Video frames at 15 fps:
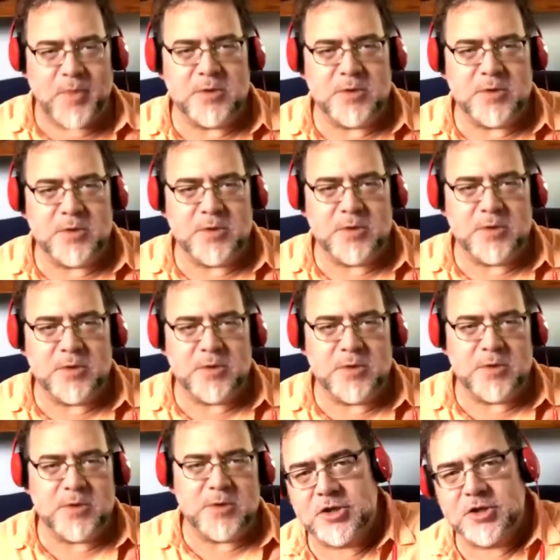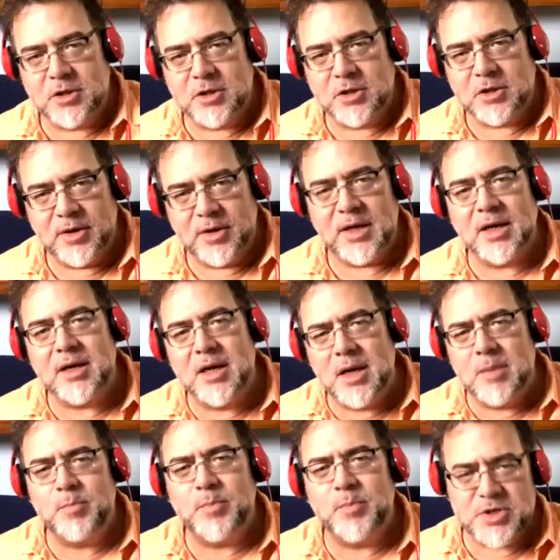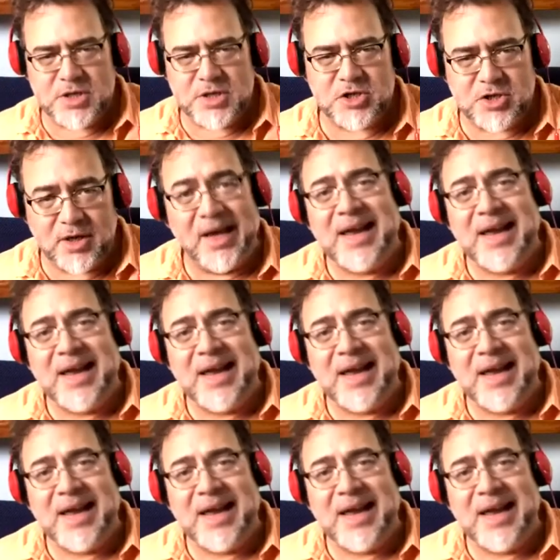program research community, an imposition.